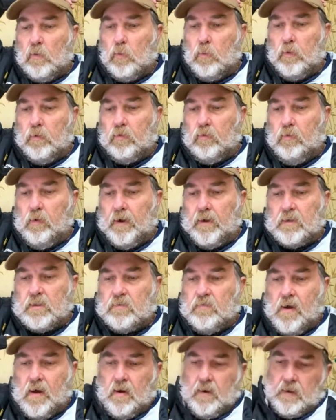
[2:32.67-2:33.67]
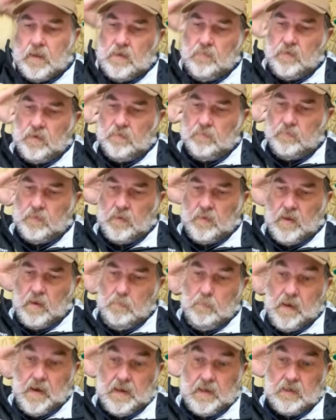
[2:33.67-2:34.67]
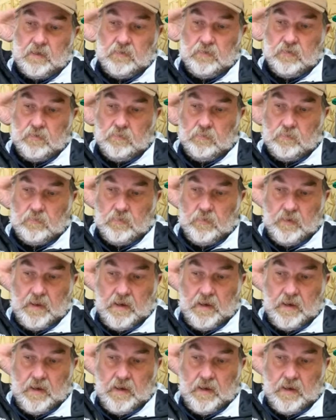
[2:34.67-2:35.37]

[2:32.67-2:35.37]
with Cricket Australia giving their backing to